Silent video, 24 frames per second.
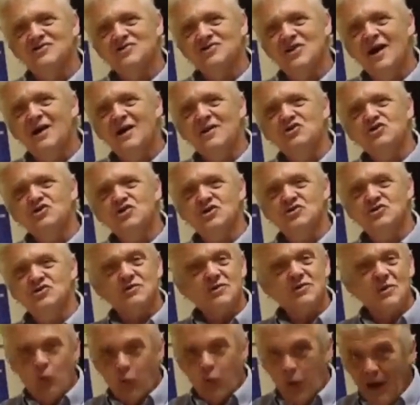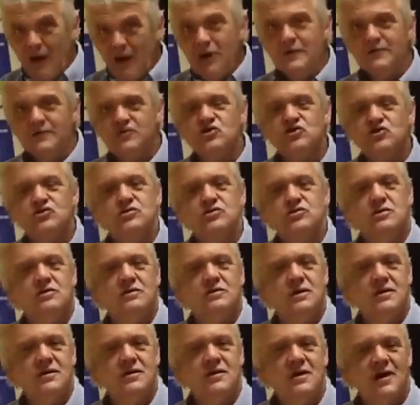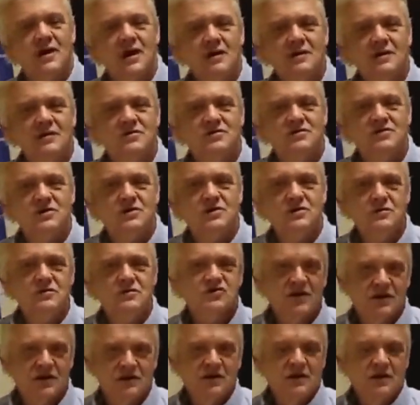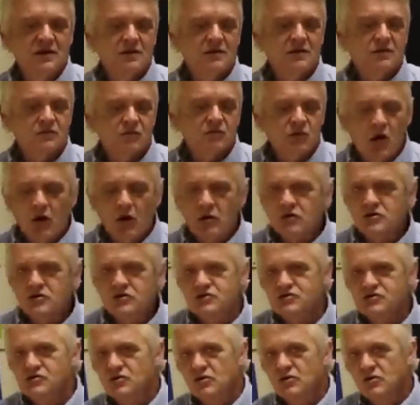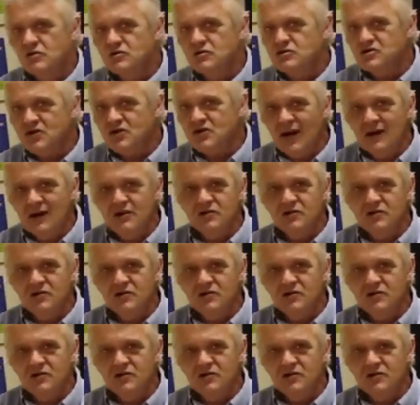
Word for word: as energy. So it's a way of storing the energy using rocks or